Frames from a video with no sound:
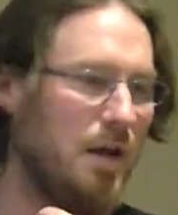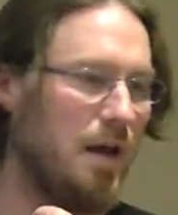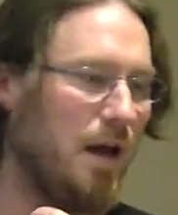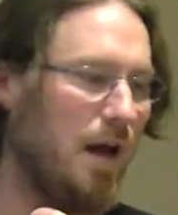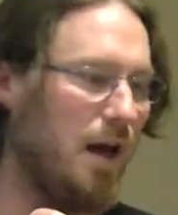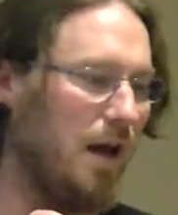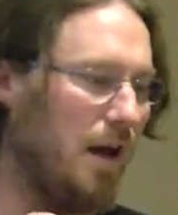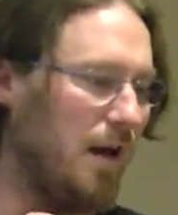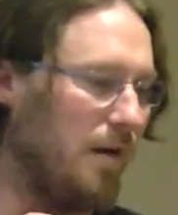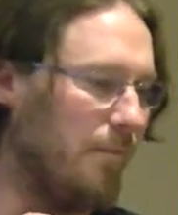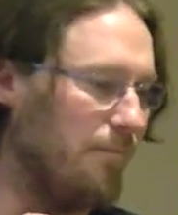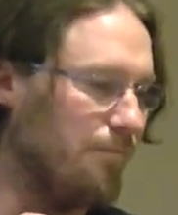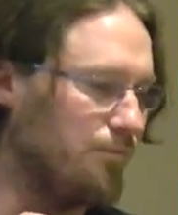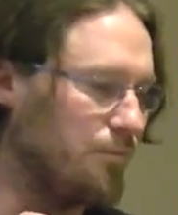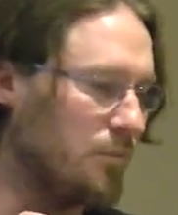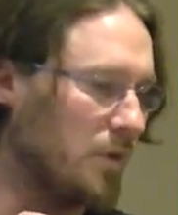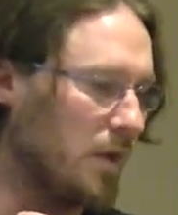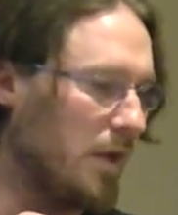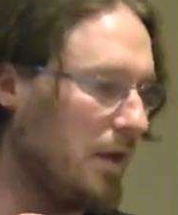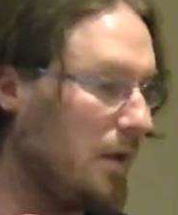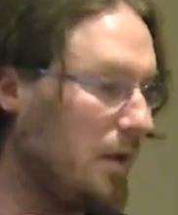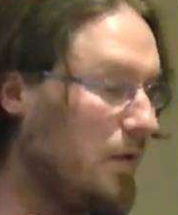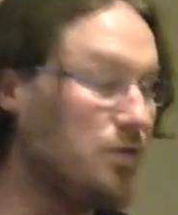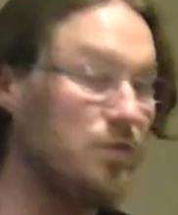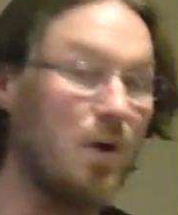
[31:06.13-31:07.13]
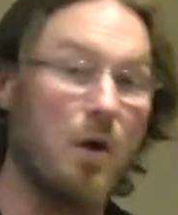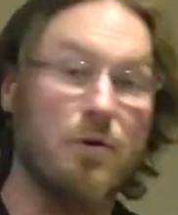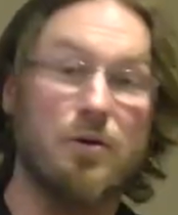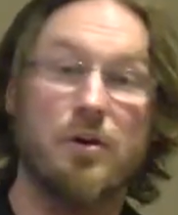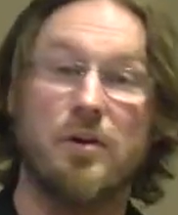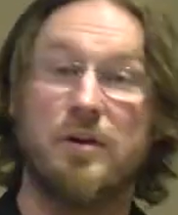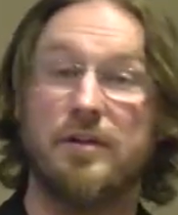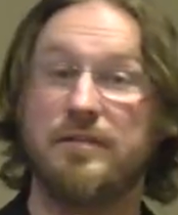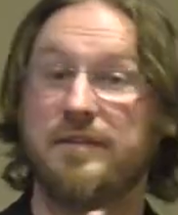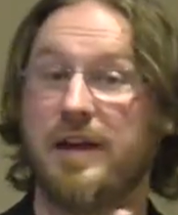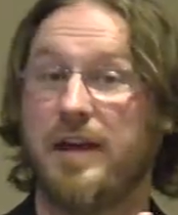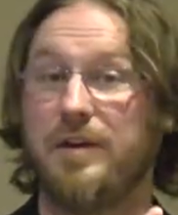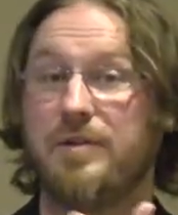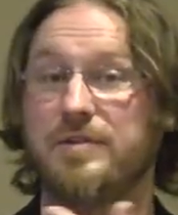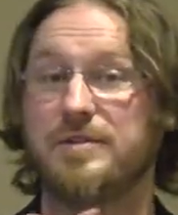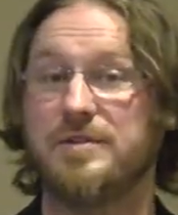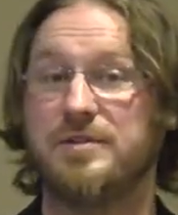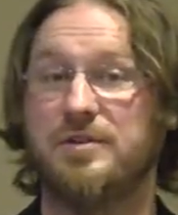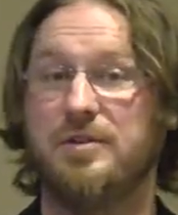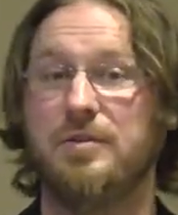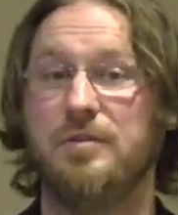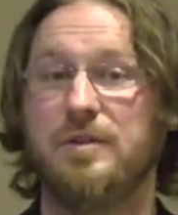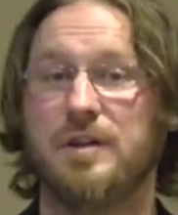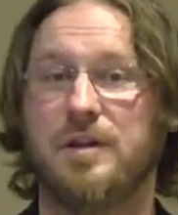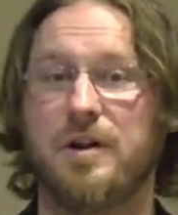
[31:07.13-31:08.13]
Docker containers,
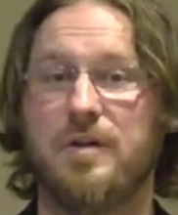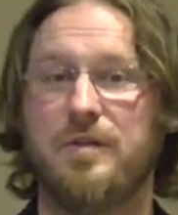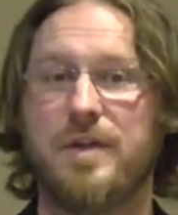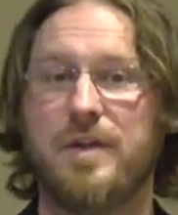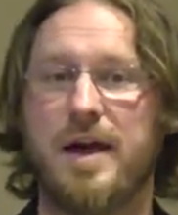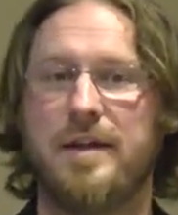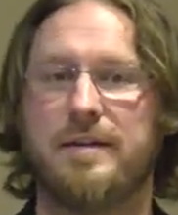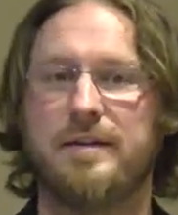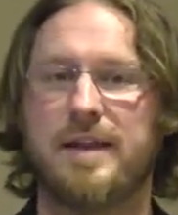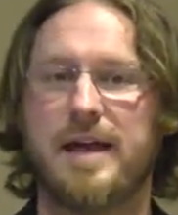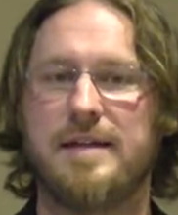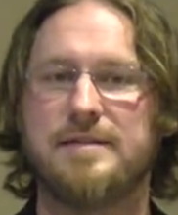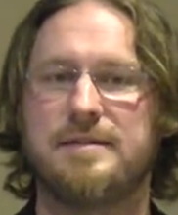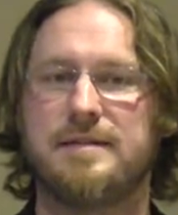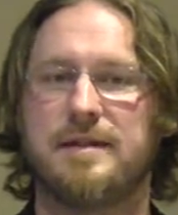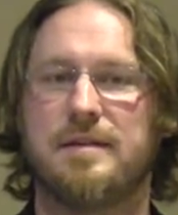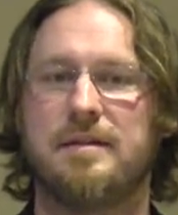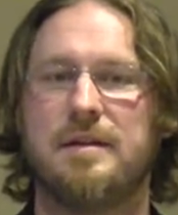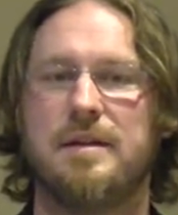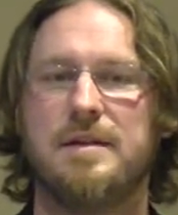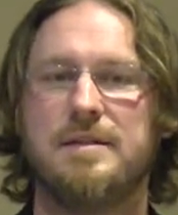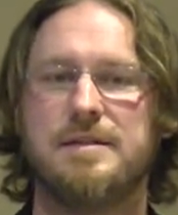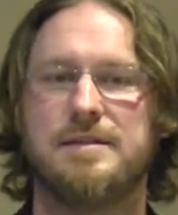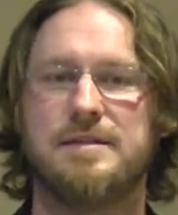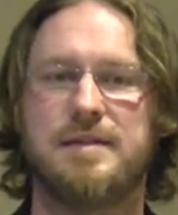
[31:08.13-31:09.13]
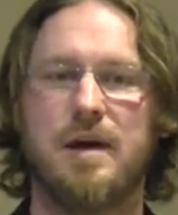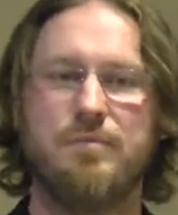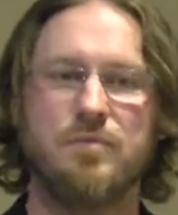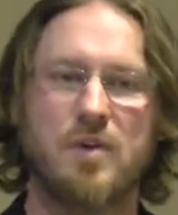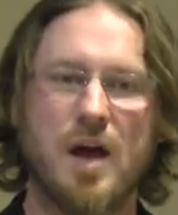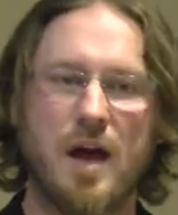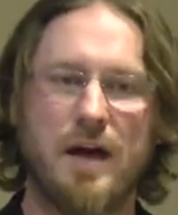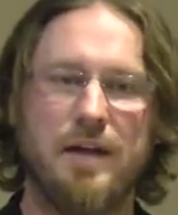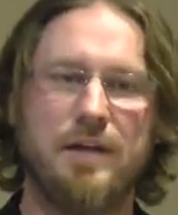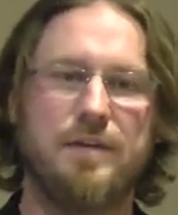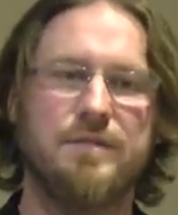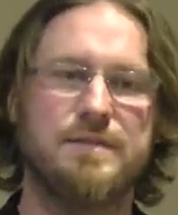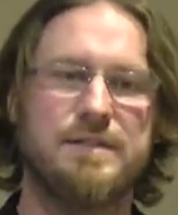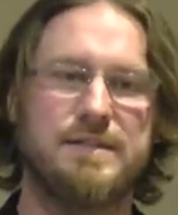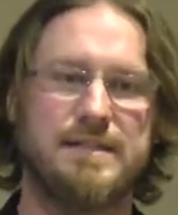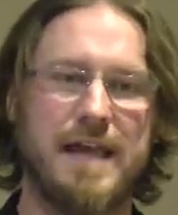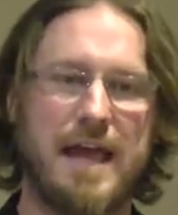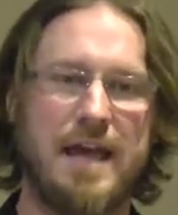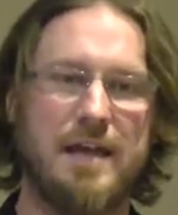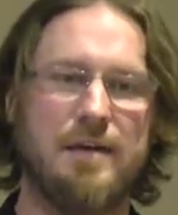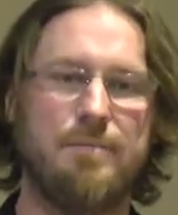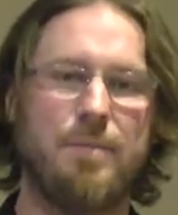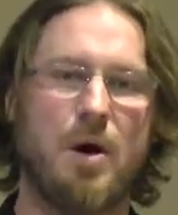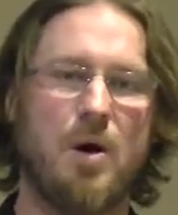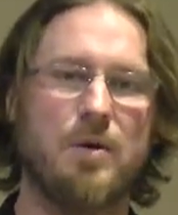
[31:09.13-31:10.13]
too. You know, that's some kind of
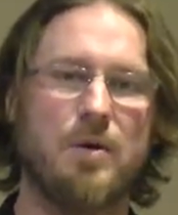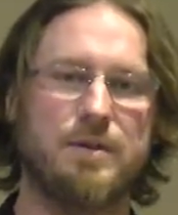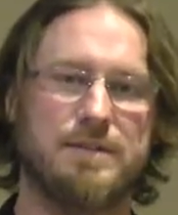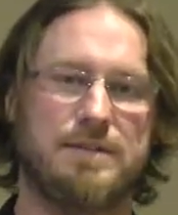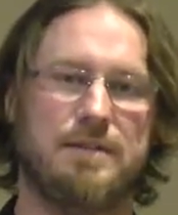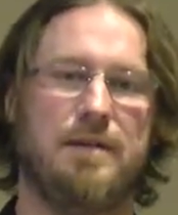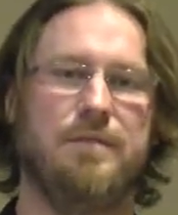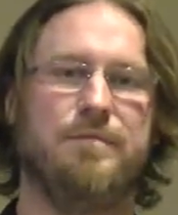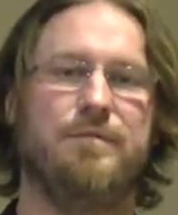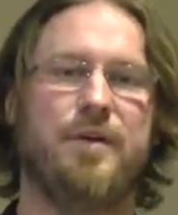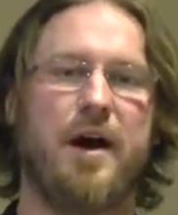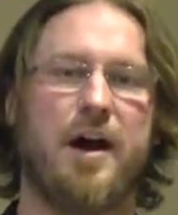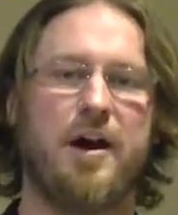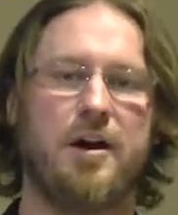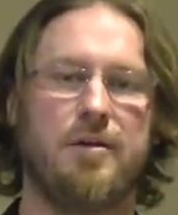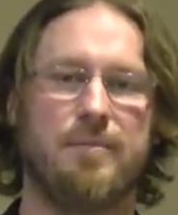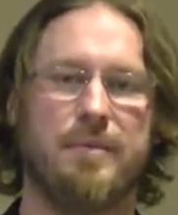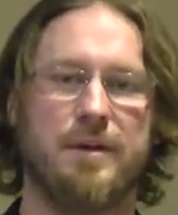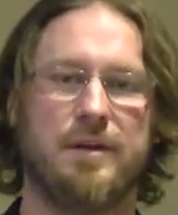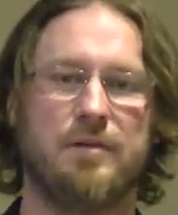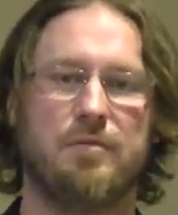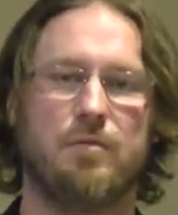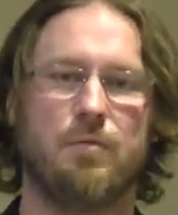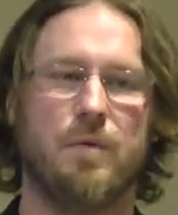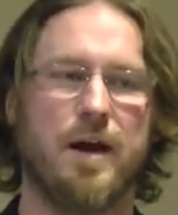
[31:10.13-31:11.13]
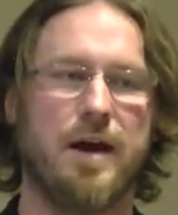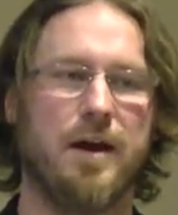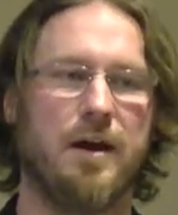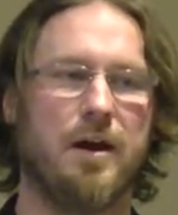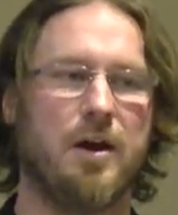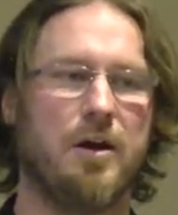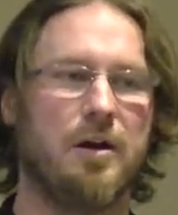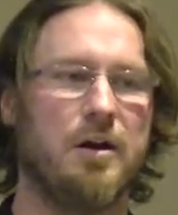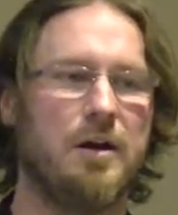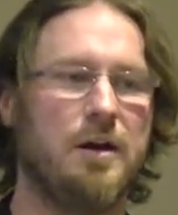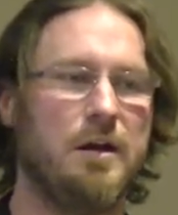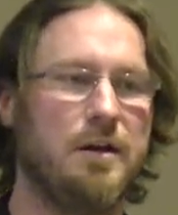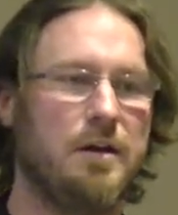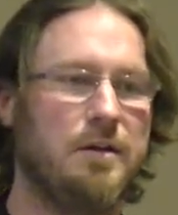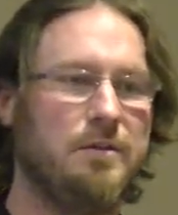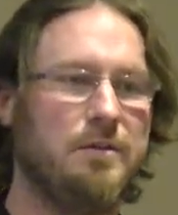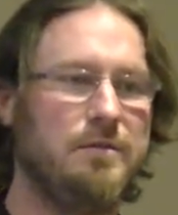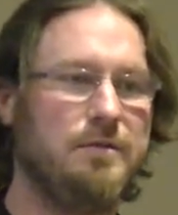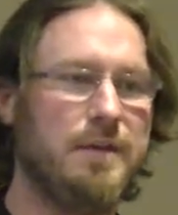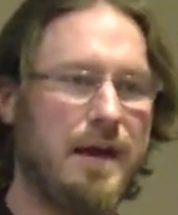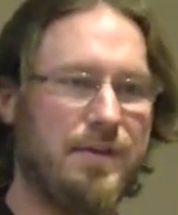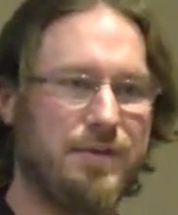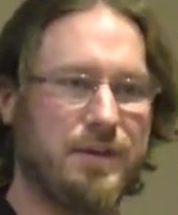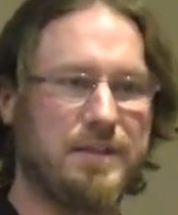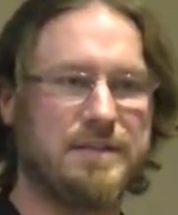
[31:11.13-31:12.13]
sandboxed environment where
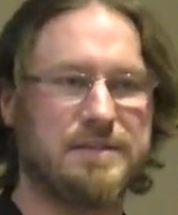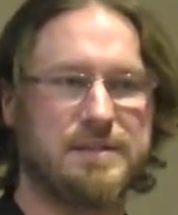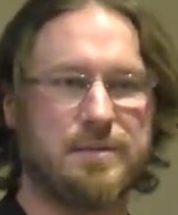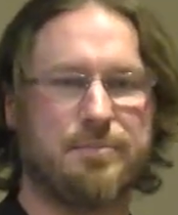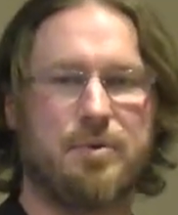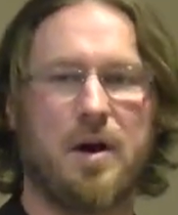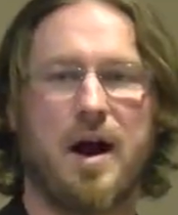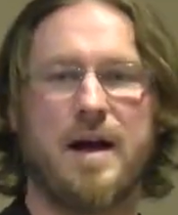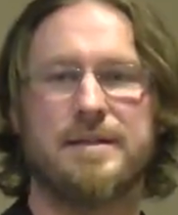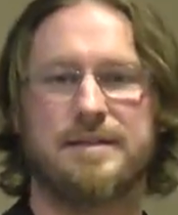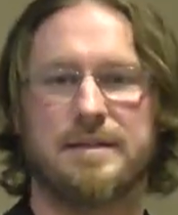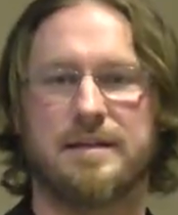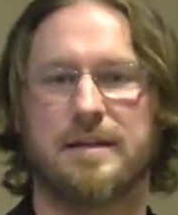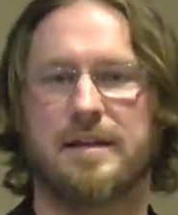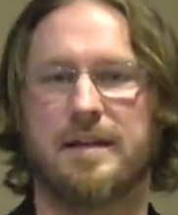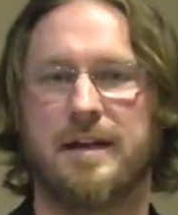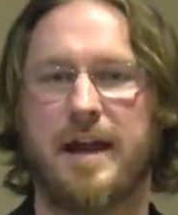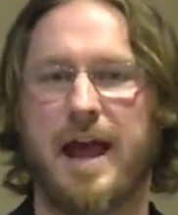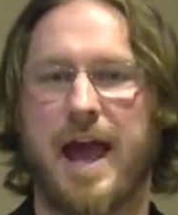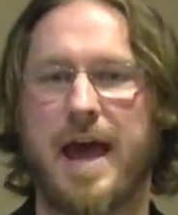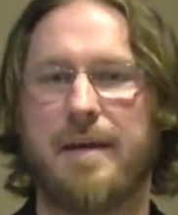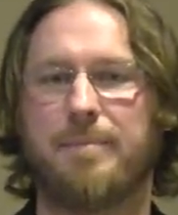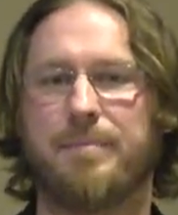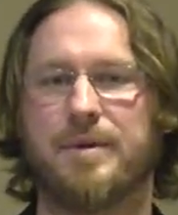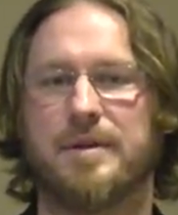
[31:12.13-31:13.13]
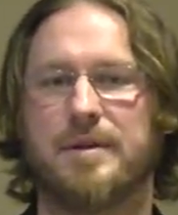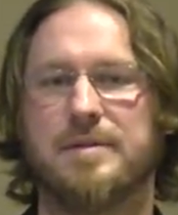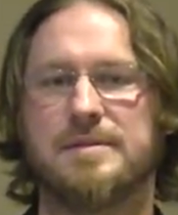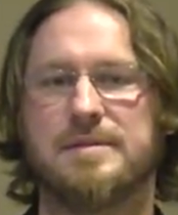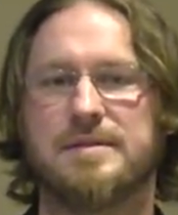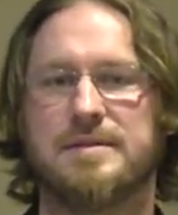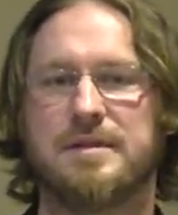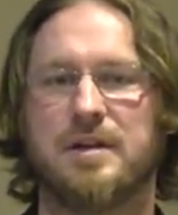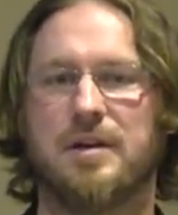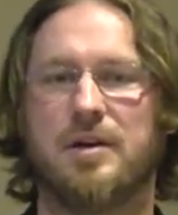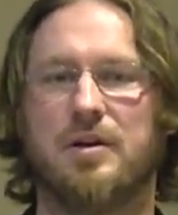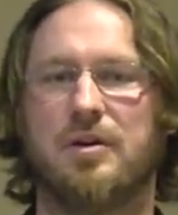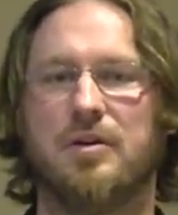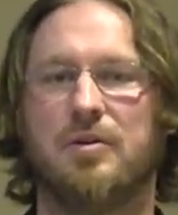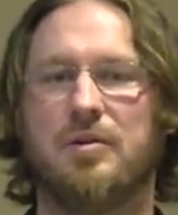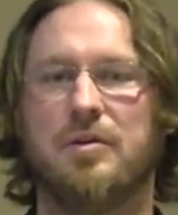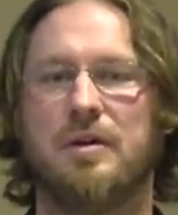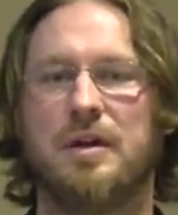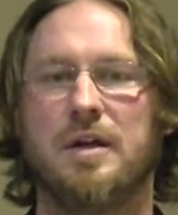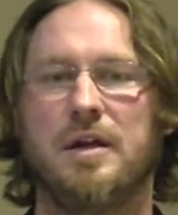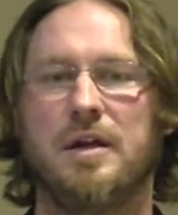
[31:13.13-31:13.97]
nothing surprising can happen. So